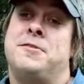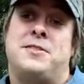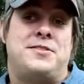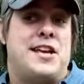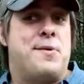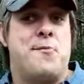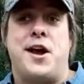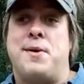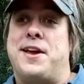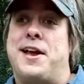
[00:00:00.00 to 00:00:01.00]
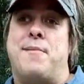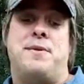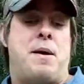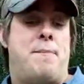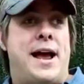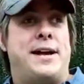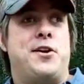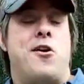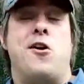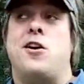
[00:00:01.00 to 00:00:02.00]
Same way, man. I'm in my
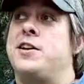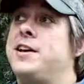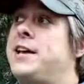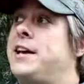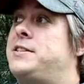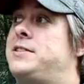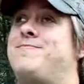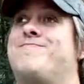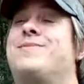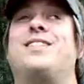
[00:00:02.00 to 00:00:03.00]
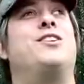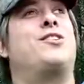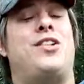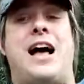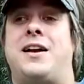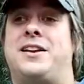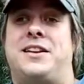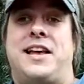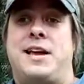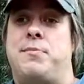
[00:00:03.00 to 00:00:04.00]
backyard. It's a little cloudy
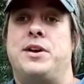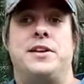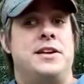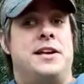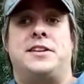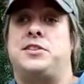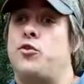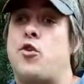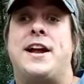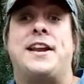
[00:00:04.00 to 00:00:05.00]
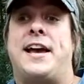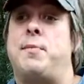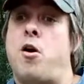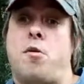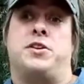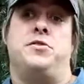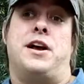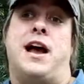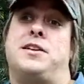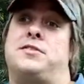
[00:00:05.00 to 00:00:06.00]
today, but it's a great day to barbecue,
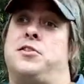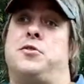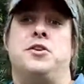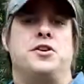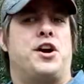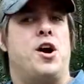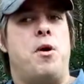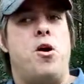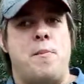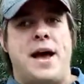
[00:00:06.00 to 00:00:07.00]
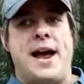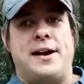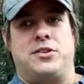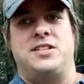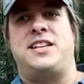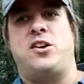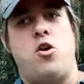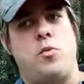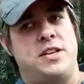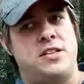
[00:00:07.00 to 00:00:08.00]
guys. So come on back. Let's get
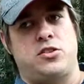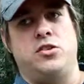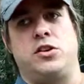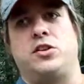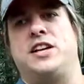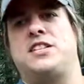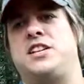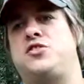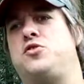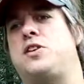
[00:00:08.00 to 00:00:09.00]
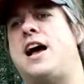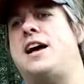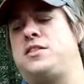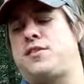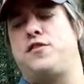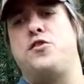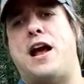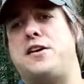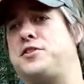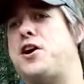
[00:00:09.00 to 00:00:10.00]
on with this cook, and let's get you guys this food
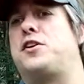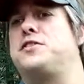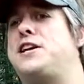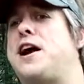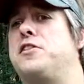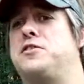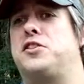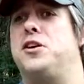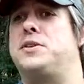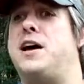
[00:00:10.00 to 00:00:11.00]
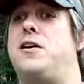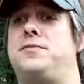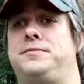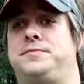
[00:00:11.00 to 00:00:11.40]
out so y'all can see how this comes out.